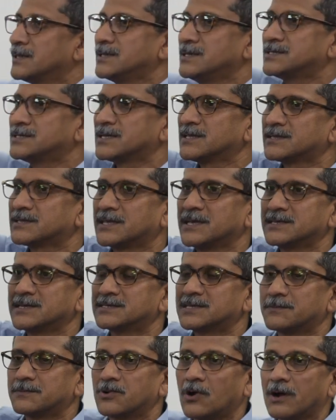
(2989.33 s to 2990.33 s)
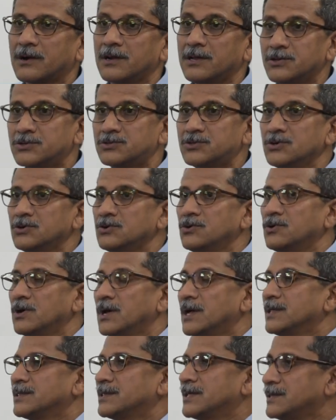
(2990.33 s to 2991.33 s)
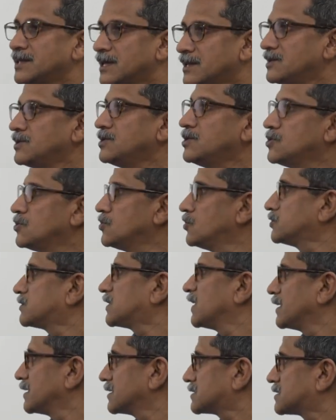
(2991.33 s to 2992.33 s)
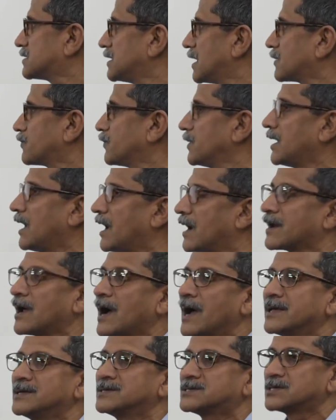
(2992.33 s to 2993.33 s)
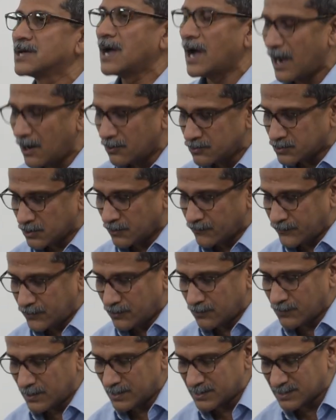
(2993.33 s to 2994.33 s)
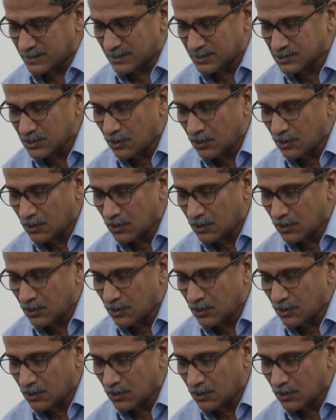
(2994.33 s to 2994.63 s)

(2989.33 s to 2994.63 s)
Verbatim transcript: these are the things that broadly do, then there are new things that will arise out of university.